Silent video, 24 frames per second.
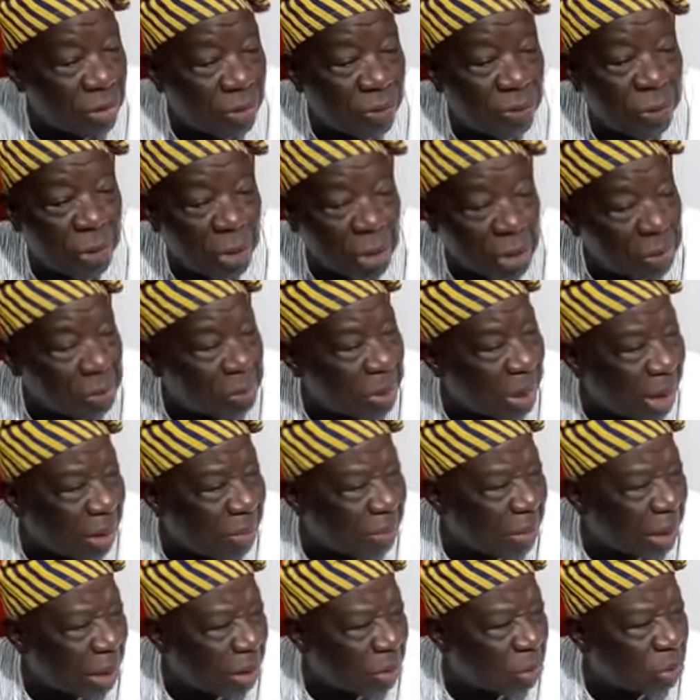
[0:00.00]
the first black
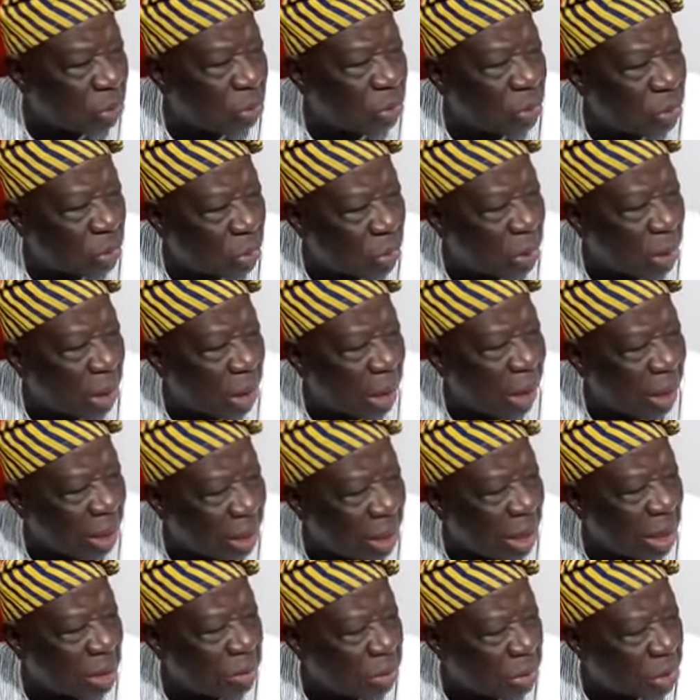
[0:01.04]
man to do health
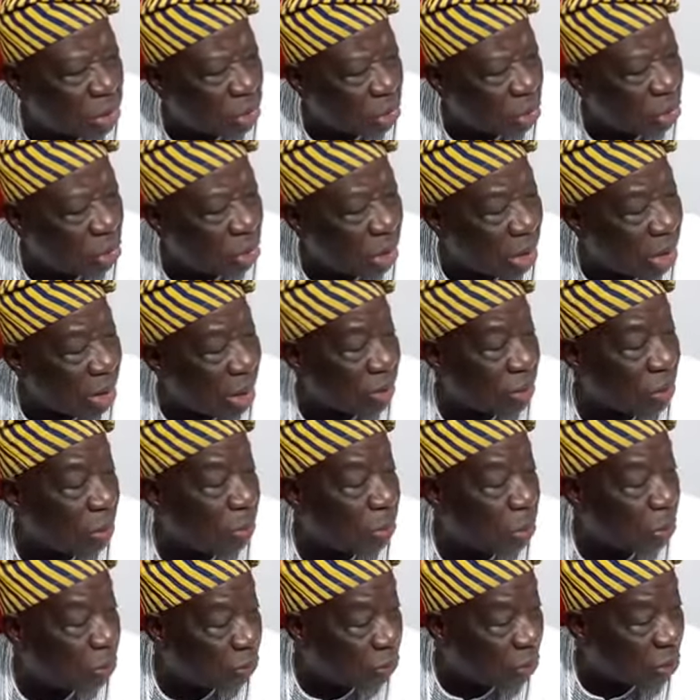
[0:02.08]
administration as a
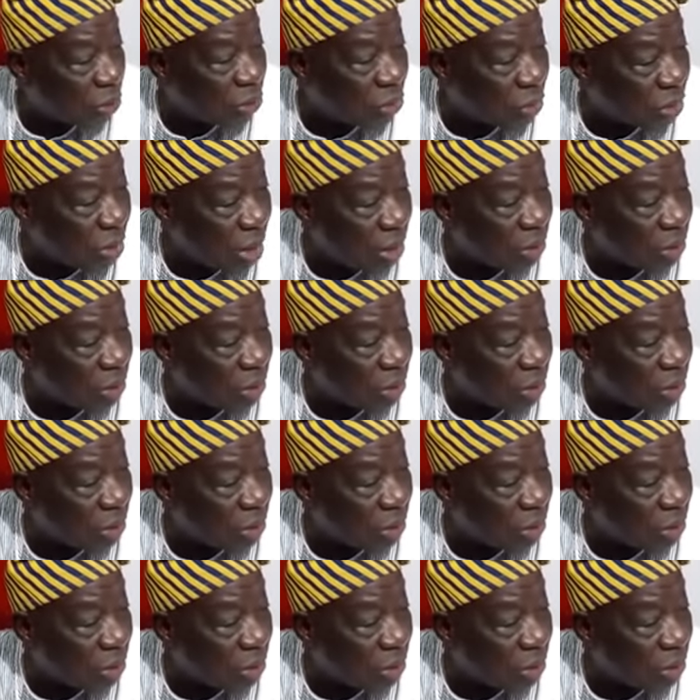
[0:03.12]
profession,